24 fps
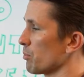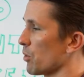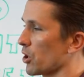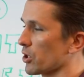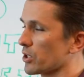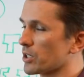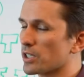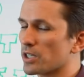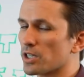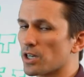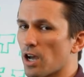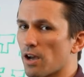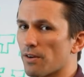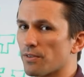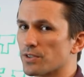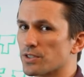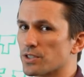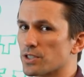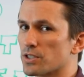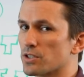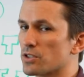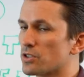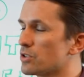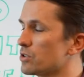marketing
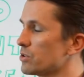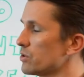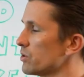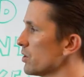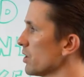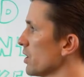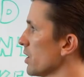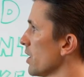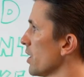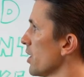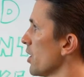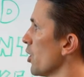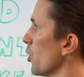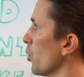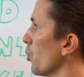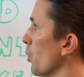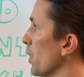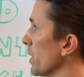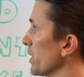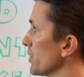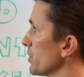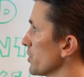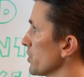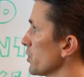offices do,
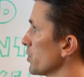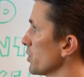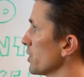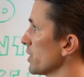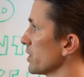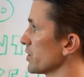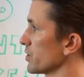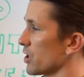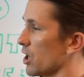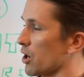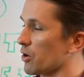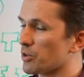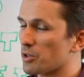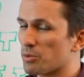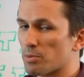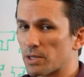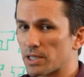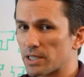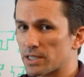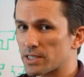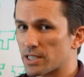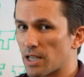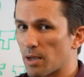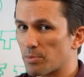when a student has already
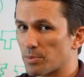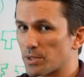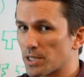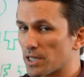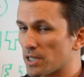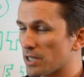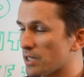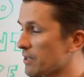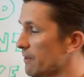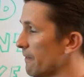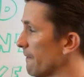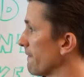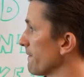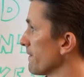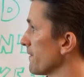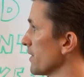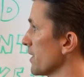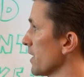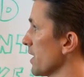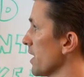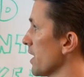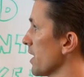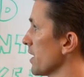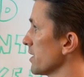been accepted
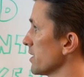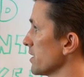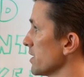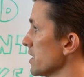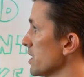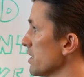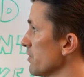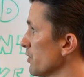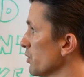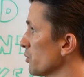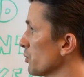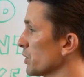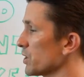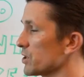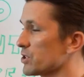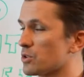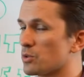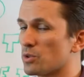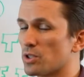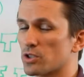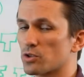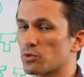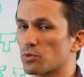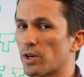and even when a
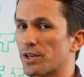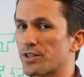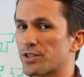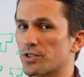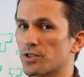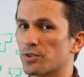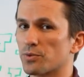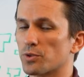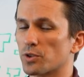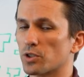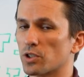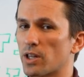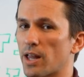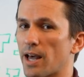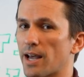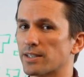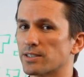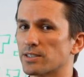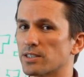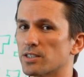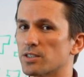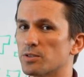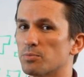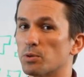student has registered for
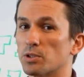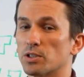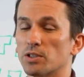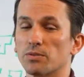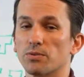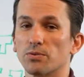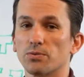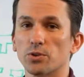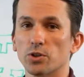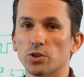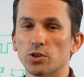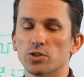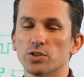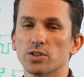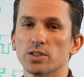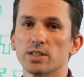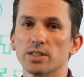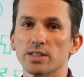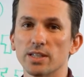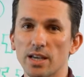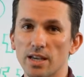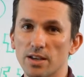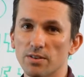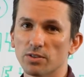classes but the
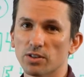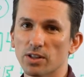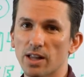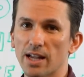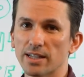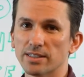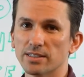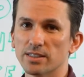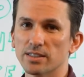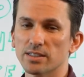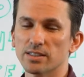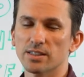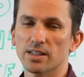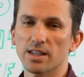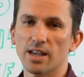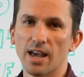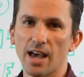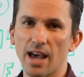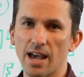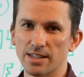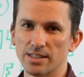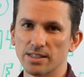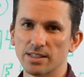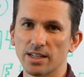first day of classes
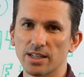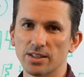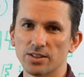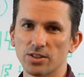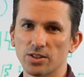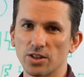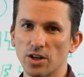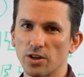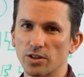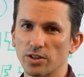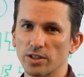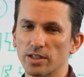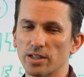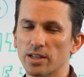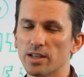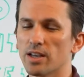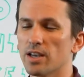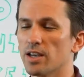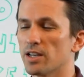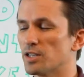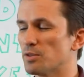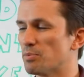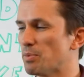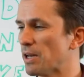hasn't yet started?
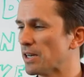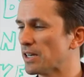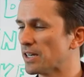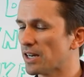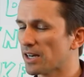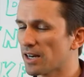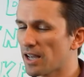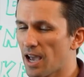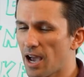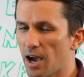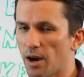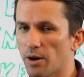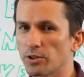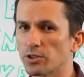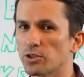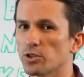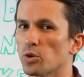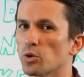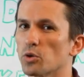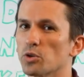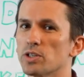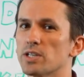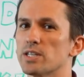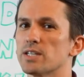Depending on how
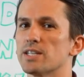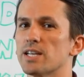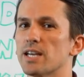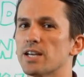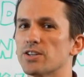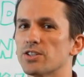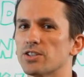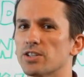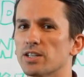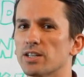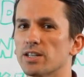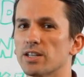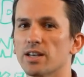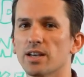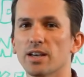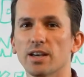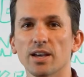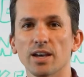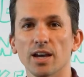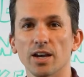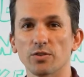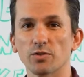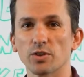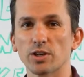your orientation
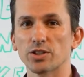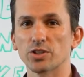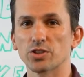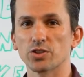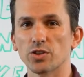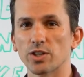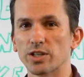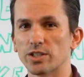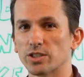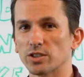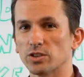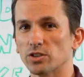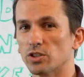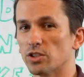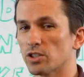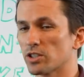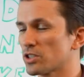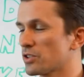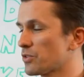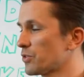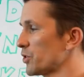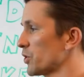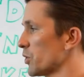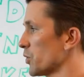and registration
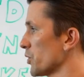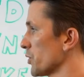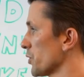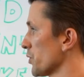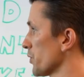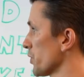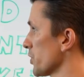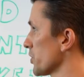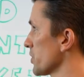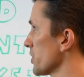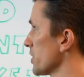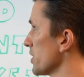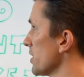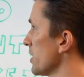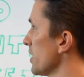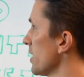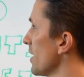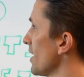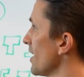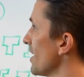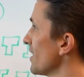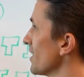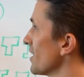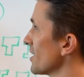looks for your university,
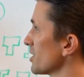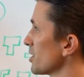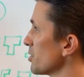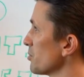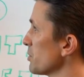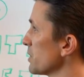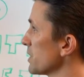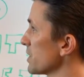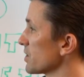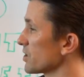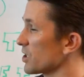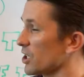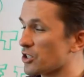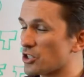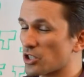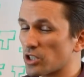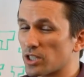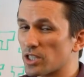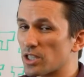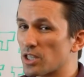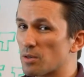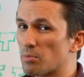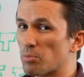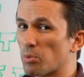this can be such a
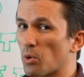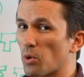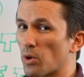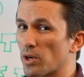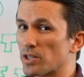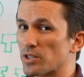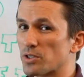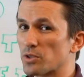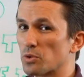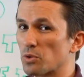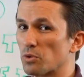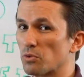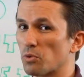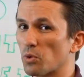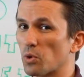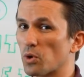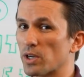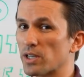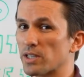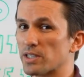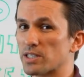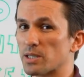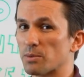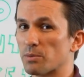key point to
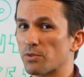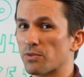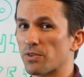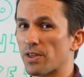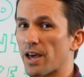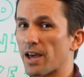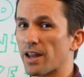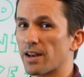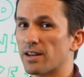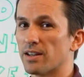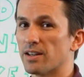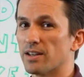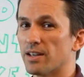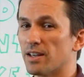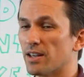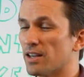avoid some of that